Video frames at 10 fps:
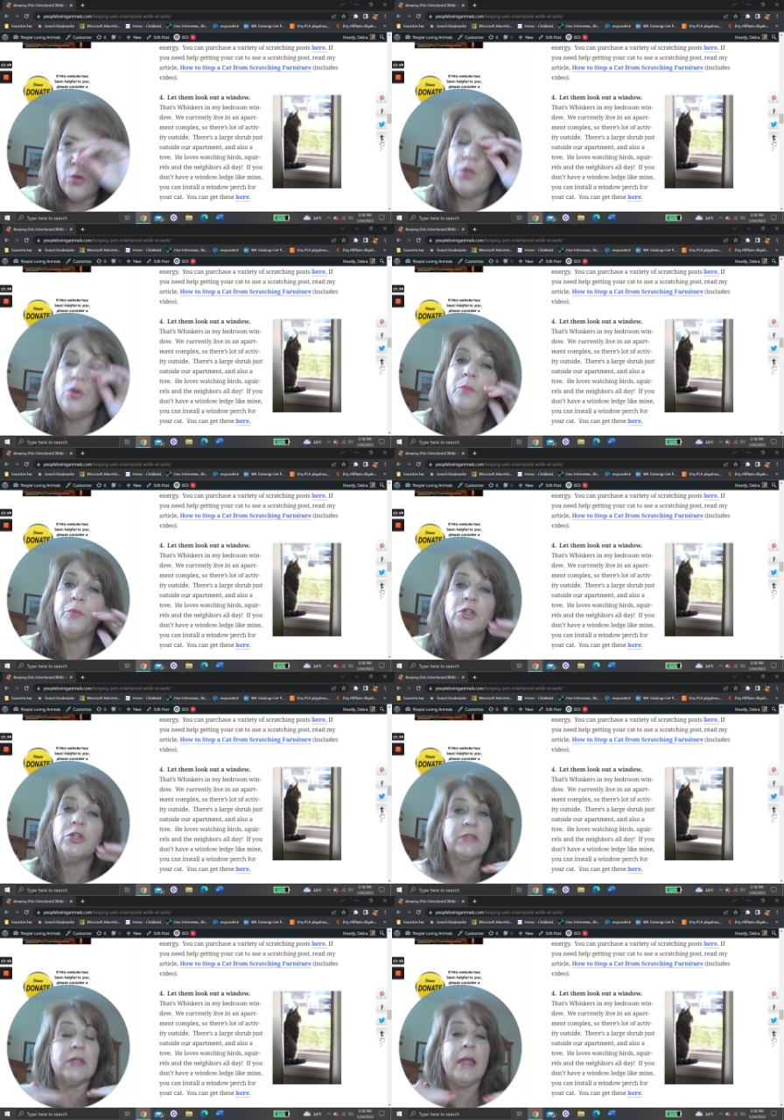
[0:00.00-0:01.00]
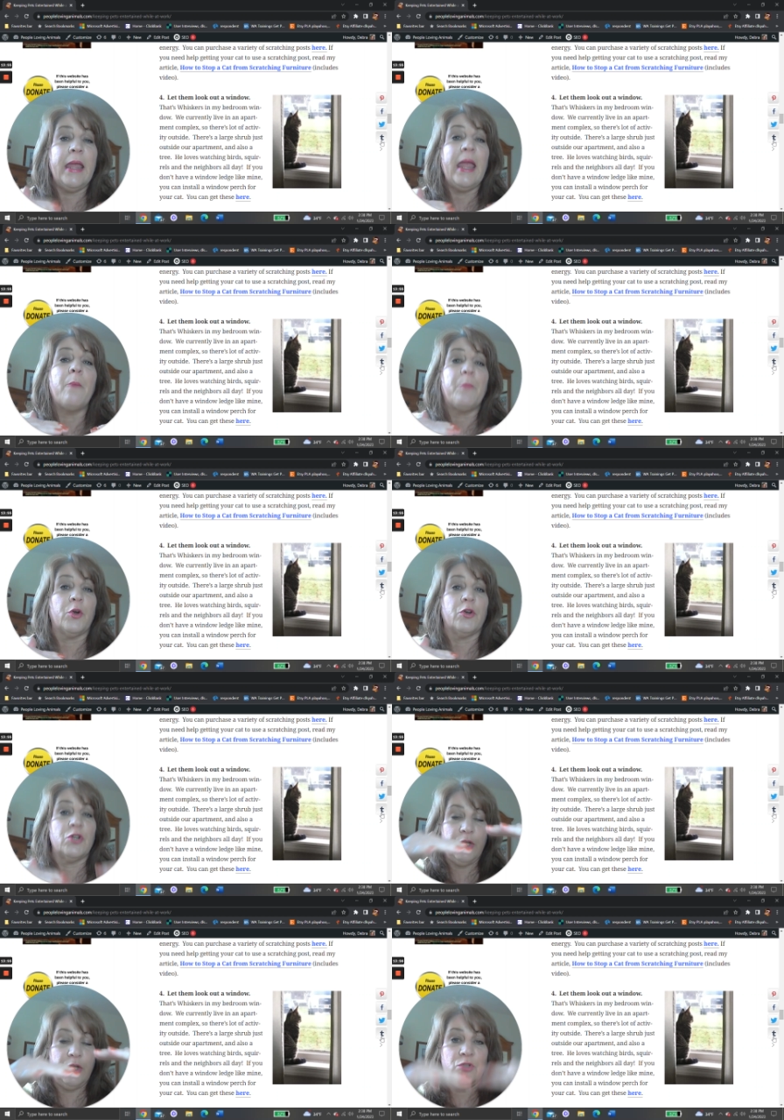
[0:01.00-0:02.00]
you can purchase a cat
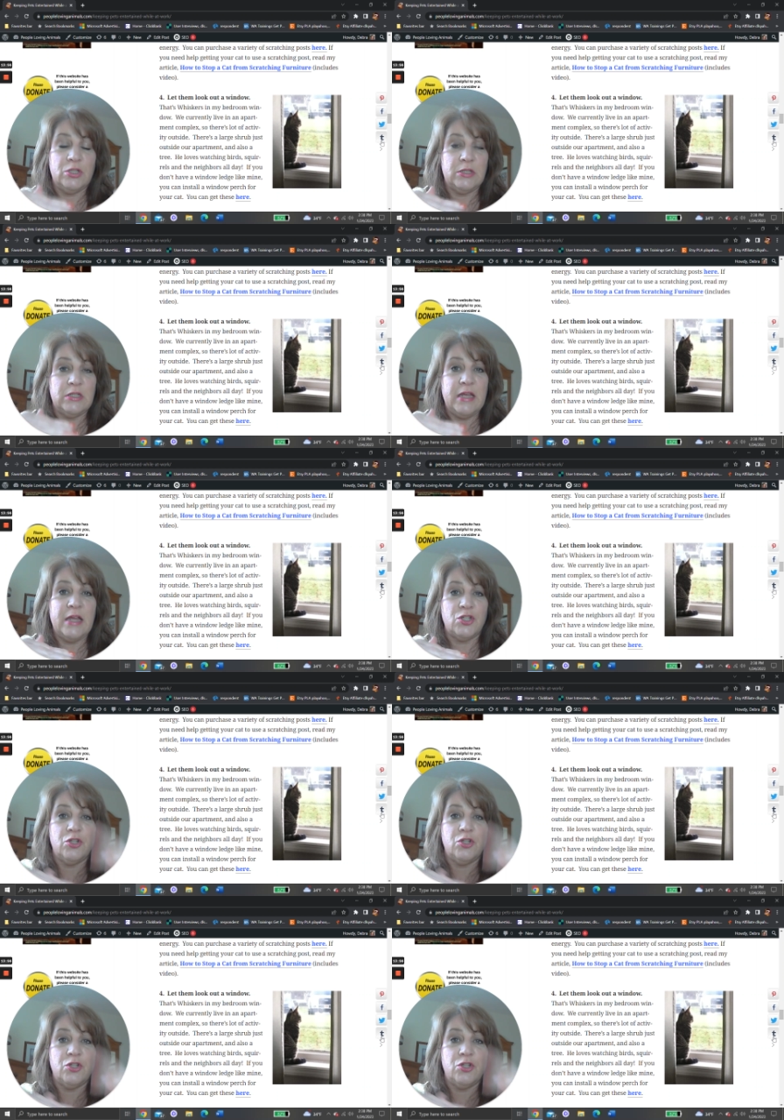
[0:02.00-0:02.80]
perch and you just attach it